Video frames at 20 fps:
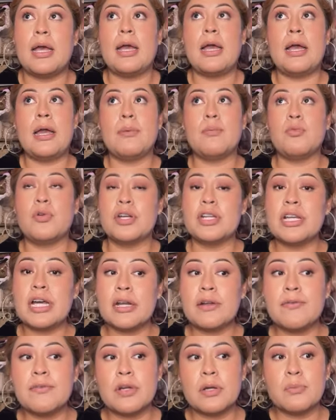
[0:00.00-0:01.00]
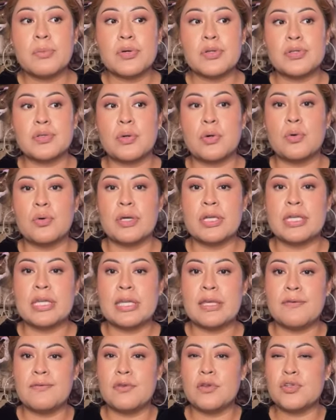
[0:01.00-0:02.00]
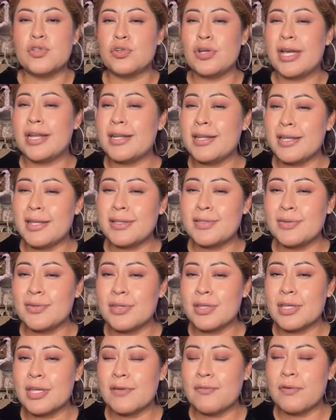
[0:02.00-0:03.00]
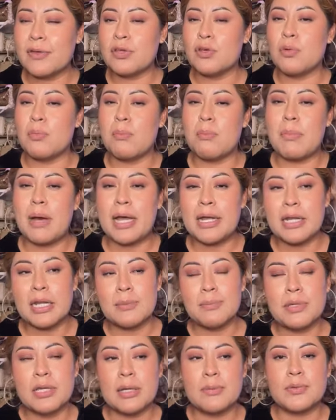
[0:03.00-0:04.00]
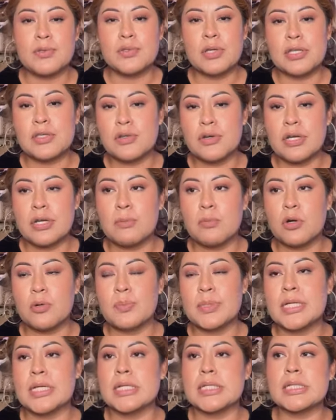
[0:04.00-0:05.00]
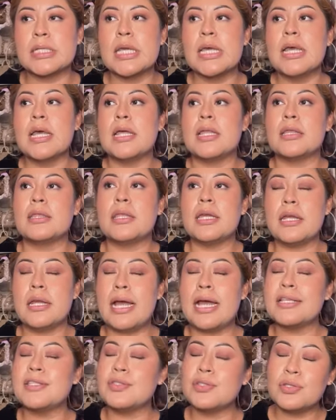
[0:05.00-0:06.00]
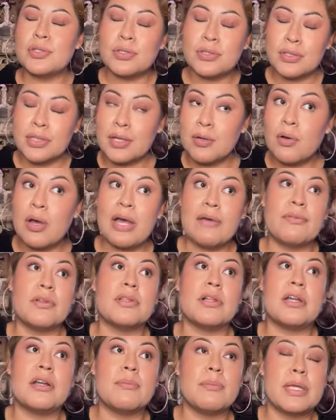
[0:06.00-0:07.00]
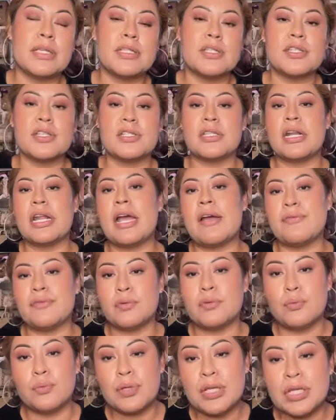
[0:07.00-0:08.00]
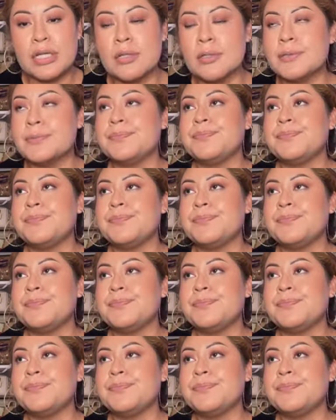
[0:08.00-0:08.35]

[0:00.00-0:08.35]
I'm running out of numbers, so if you try to enter the giveaway, you might not be able to enter anymore because they I still have a lot of messages that I have to read.